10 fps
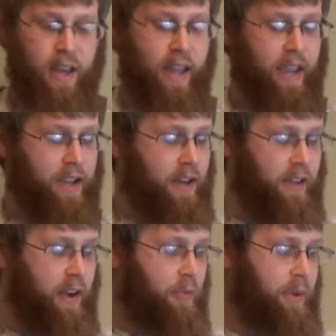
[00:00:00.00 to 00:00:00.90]
and
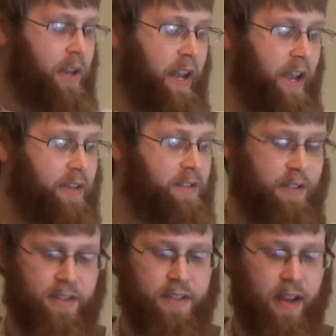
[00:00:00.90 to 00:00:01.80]
that would be an
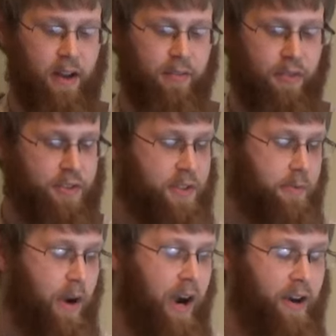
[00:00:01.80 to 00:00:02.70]
excellent setup for
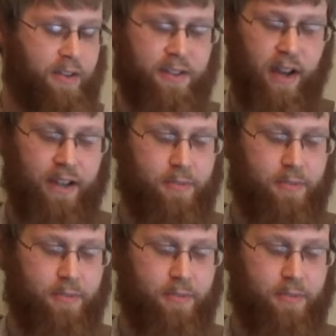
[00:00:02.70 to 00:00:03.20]
some iron sights.